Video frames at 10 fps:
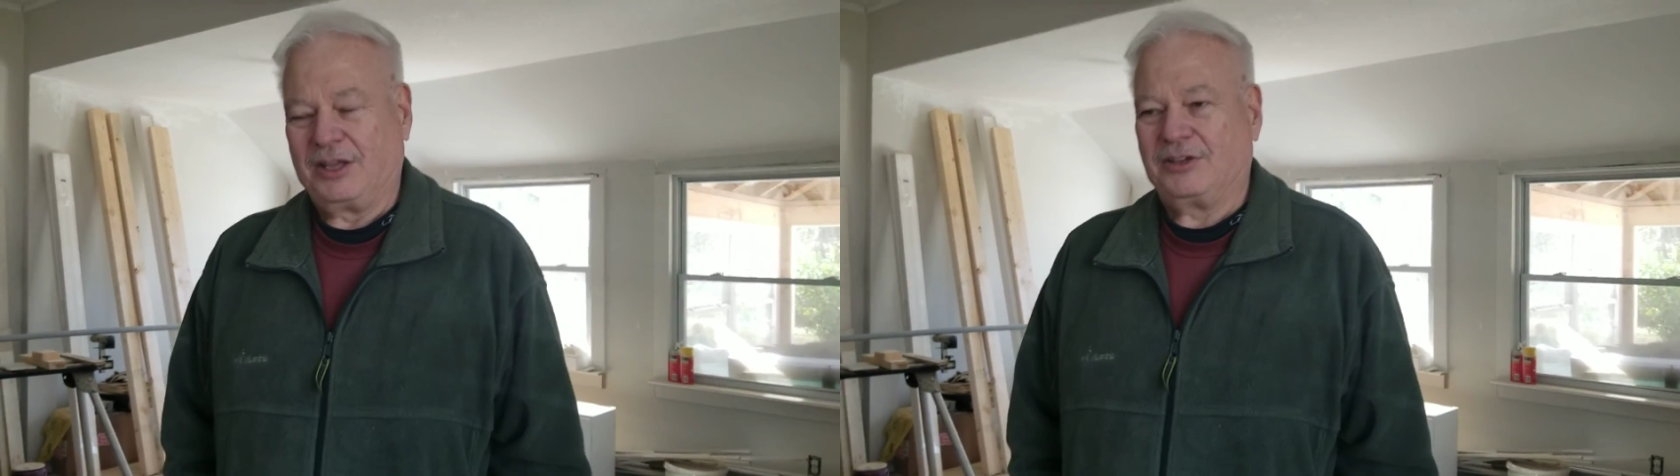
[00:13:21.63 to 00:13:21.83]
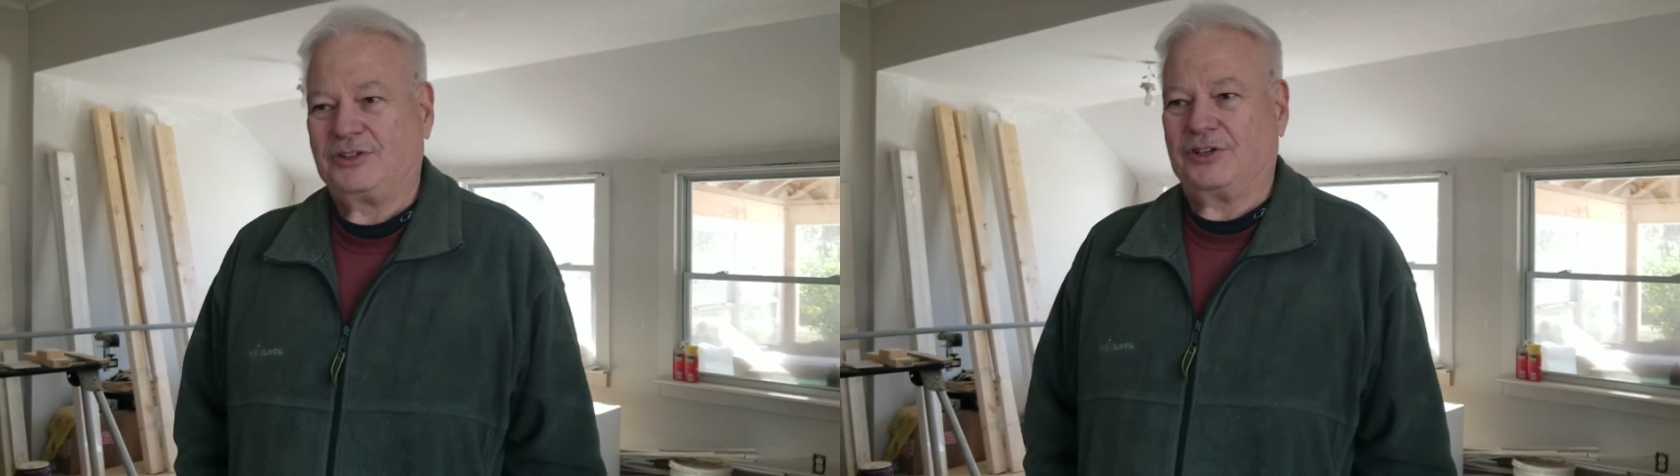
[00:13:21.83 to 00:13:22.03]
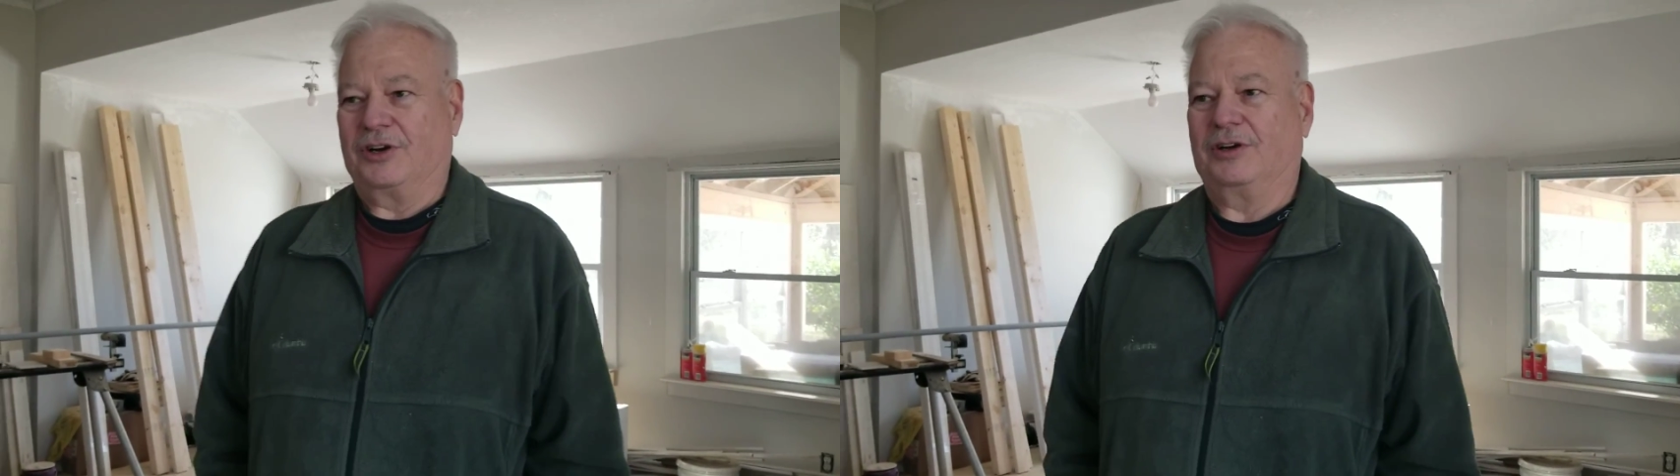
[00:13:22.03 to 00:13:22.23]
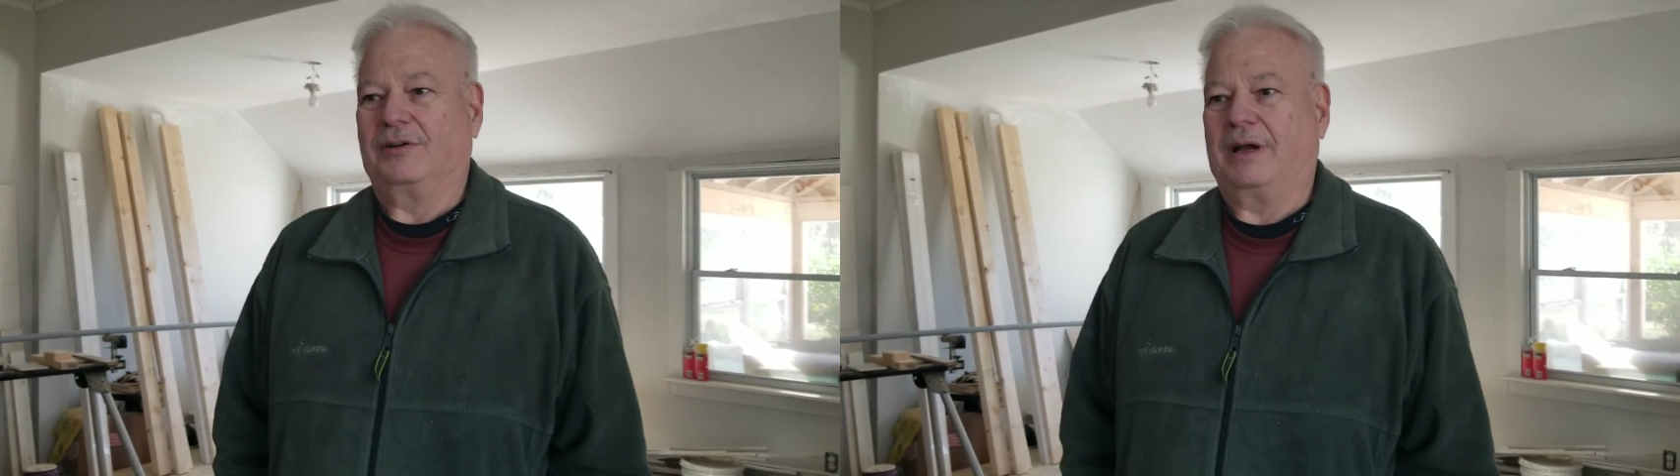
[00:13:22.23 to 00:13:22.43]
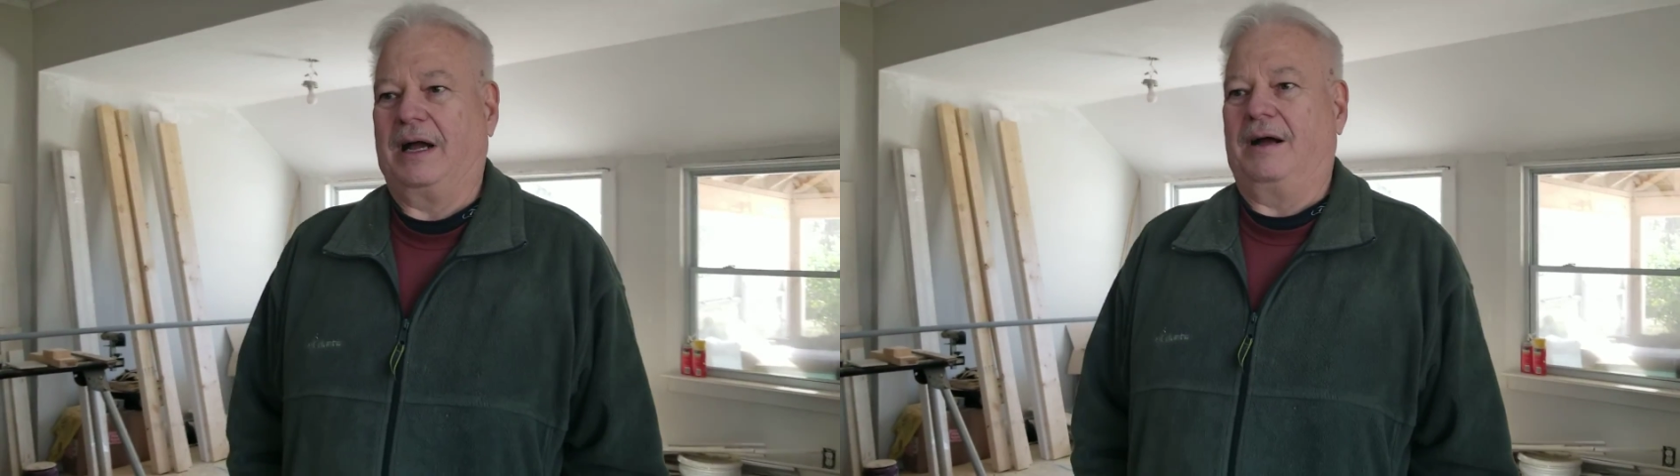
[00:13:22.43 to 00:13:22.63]

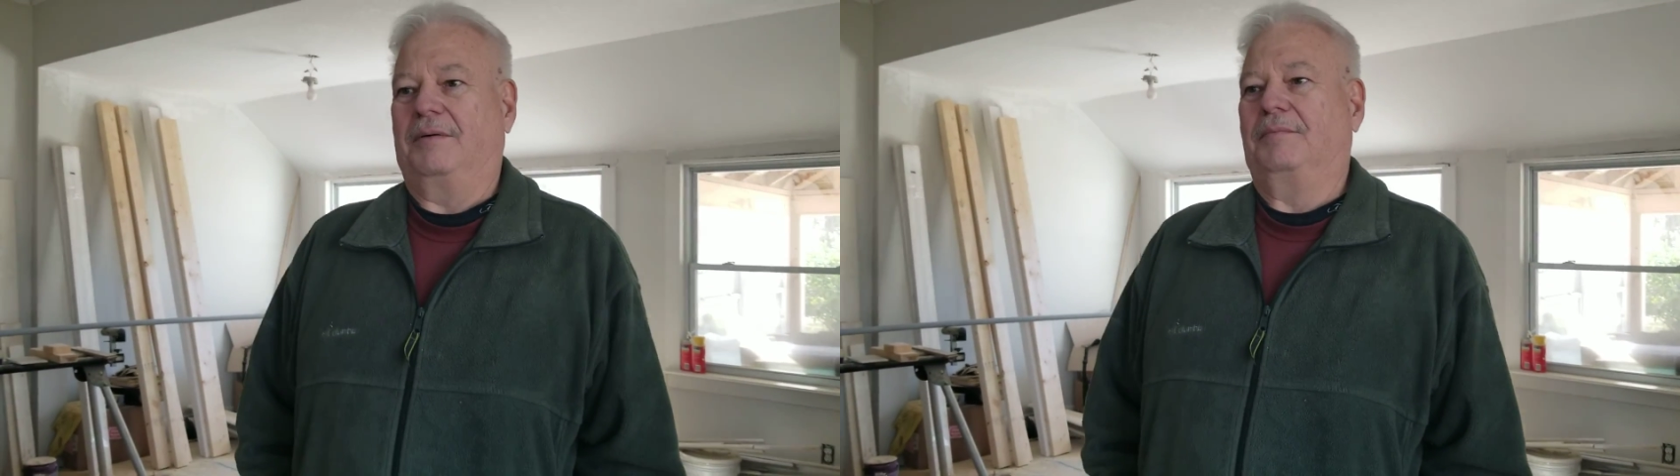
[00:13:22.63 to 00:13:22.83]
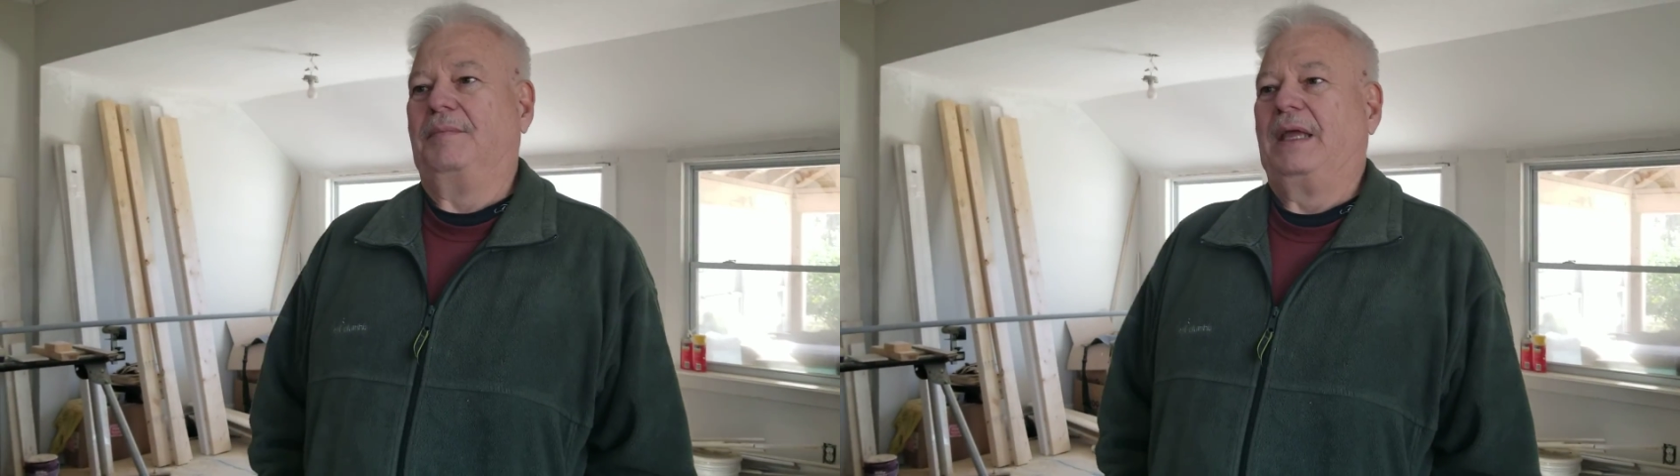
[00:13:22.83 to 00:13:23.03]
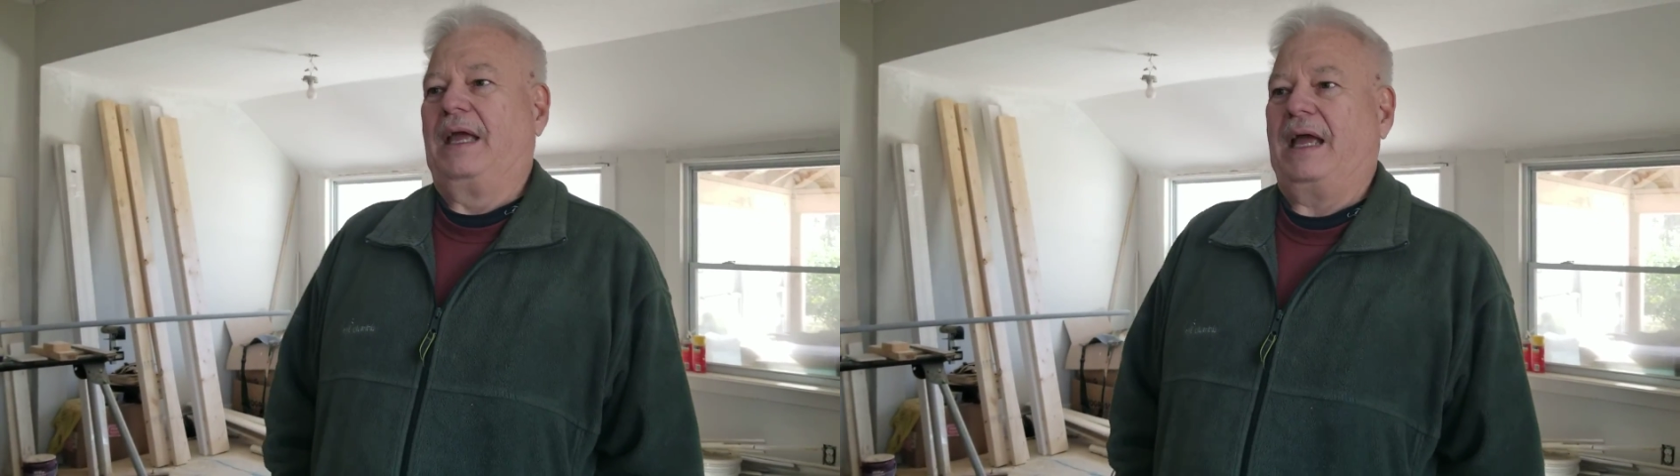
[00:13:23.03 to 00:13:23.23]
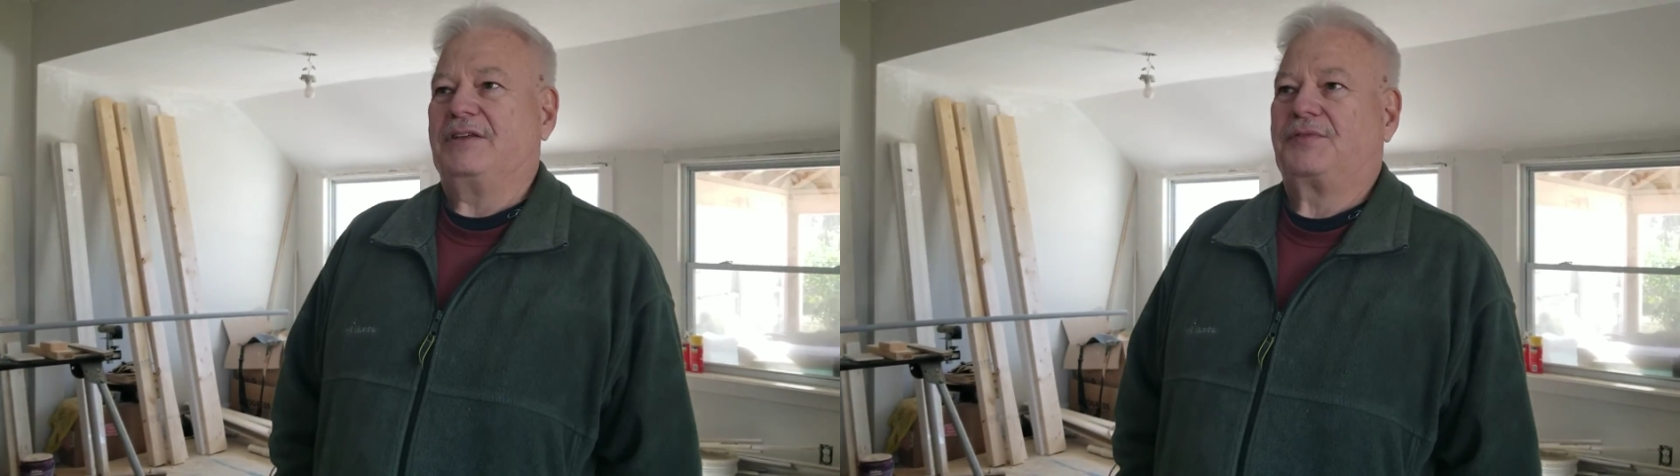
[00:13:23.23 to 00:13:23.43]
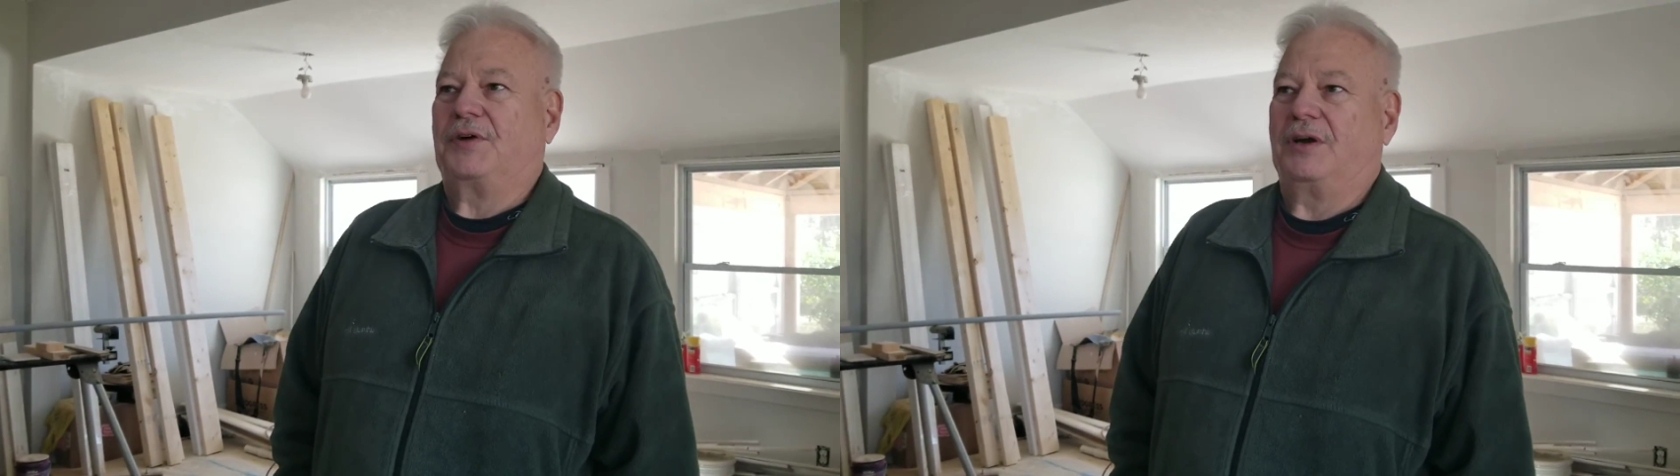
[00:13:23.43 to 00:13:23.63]
Sure.
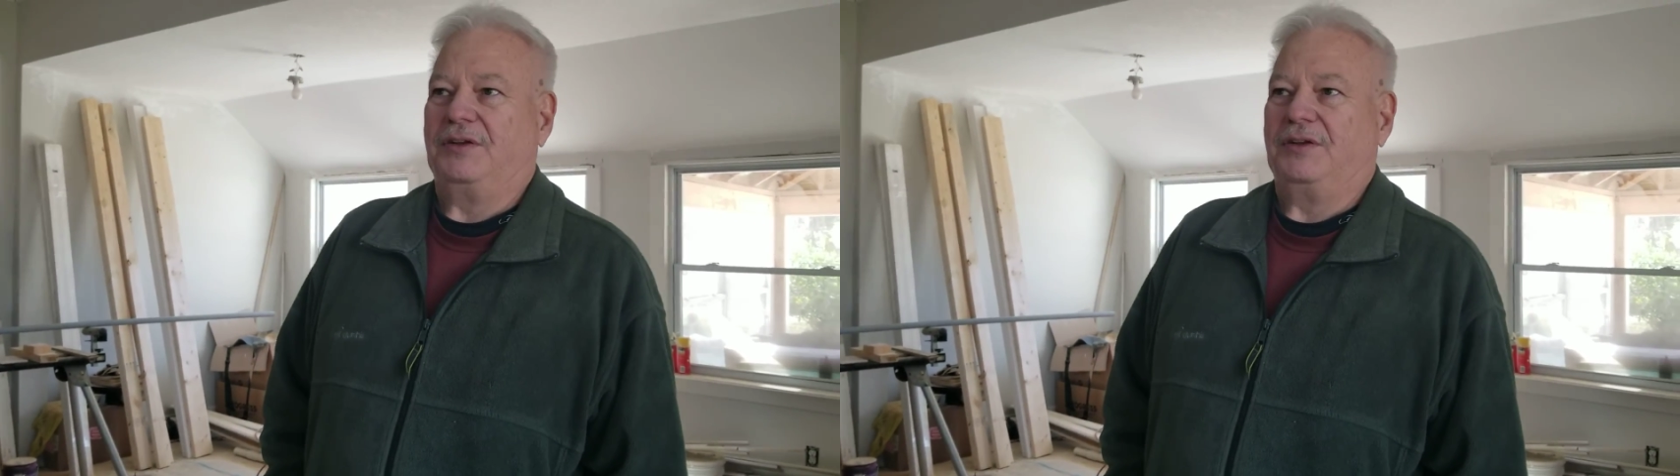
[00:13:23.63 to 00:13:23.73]
As far